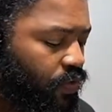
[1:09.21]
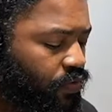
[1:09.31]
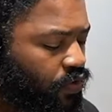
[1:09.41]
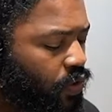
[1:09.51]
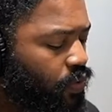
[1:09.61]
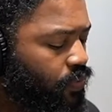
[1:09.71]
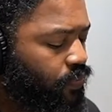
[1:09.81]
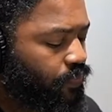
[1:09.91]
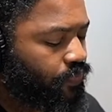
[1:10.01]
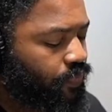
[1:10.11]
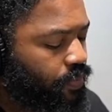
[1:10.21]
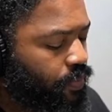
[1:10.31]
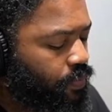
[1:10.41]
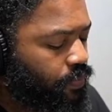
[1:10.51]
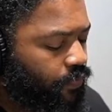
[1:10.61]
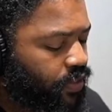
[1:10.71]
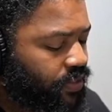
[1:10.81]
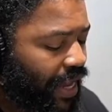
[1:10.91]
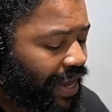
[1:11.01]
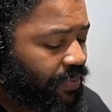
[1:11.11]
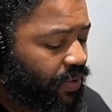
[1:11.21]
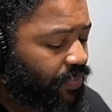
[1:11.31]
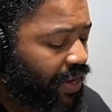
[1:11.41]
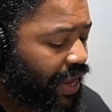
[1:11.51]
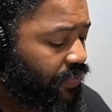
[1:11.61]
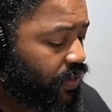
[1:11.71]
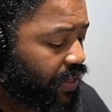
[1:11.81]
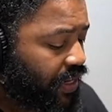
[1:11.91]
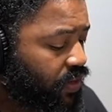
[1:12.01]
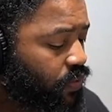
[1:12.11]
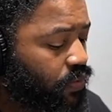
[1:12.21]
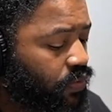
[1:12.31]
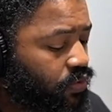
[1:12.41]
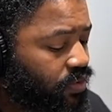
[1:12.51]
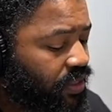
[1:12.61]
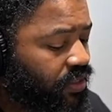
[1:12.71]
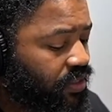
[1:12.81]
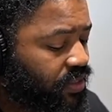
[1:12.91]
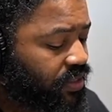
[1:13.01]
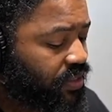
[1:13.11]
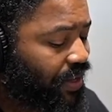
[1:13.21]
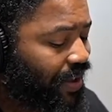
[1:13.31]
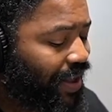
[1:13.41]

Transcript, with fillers: so first item that we have on the legal due diligence is